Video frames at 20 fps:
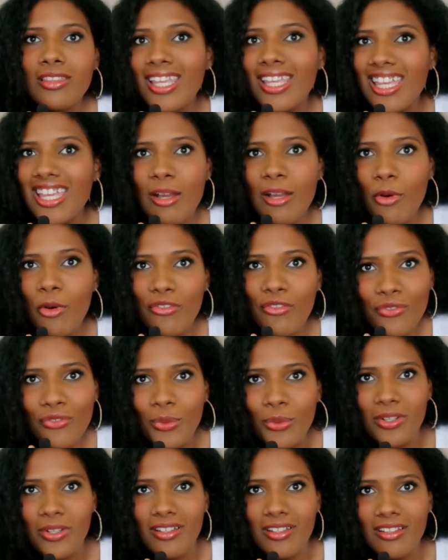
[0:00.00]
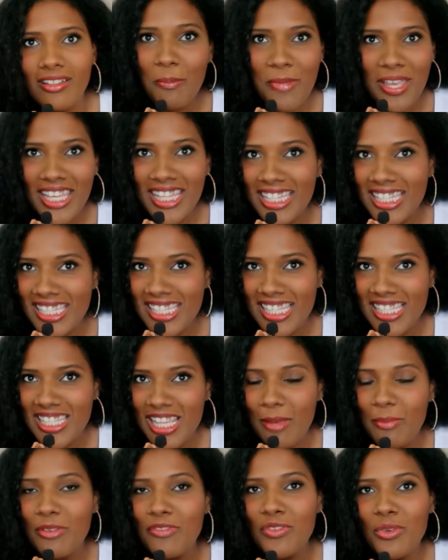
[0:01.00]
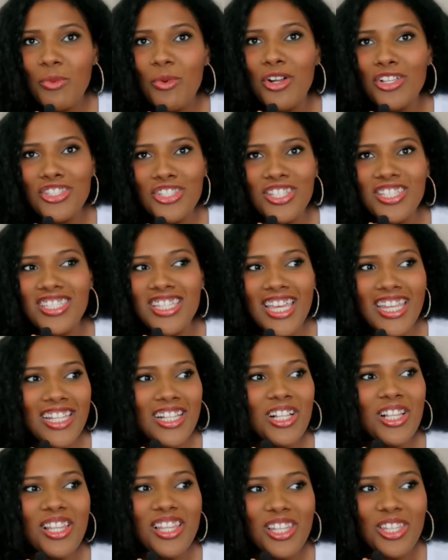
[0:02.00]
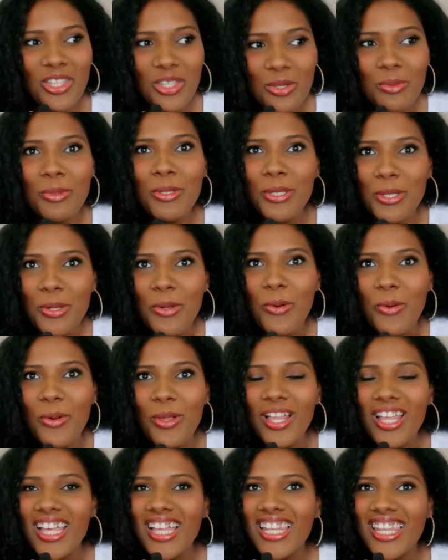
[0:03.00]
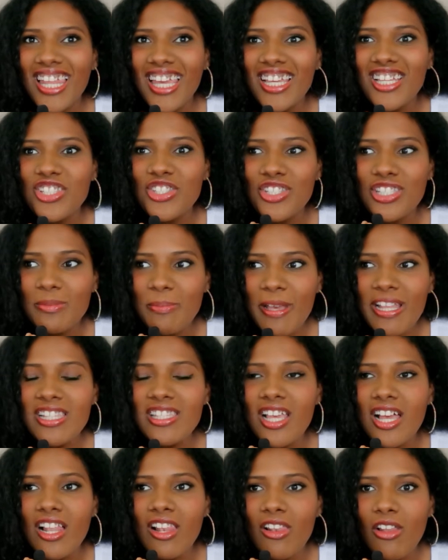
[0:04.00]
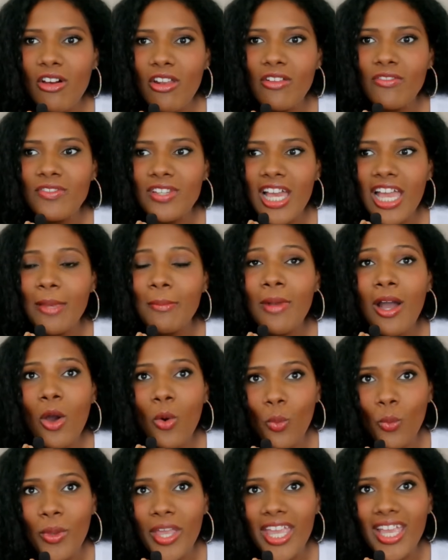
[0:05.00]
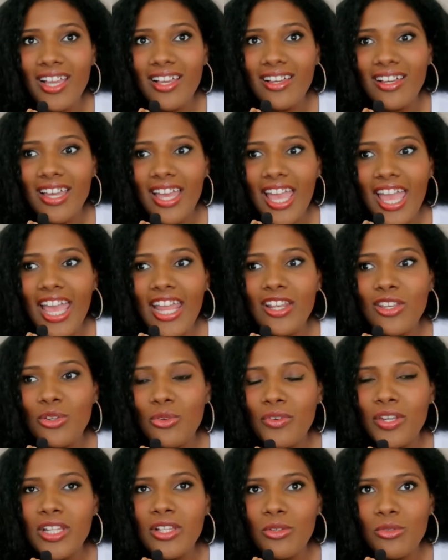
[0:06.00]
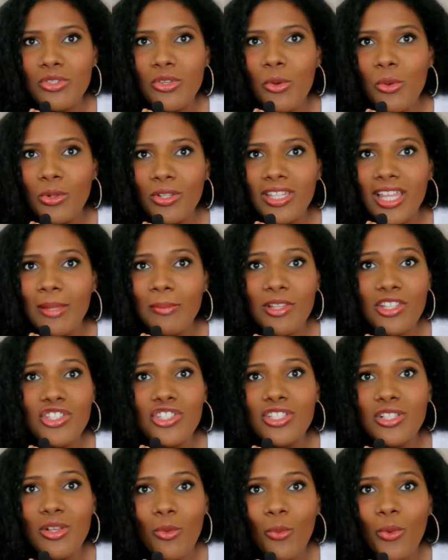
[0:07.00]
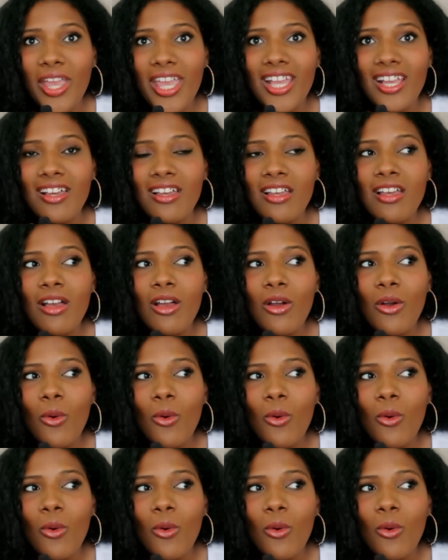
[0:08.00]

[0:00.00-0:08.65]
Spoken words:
thinking about food. I'm not making these things up. If you watch her channel, you would know. Like, she spends a lot of time awake, and during those whole time that she's awake,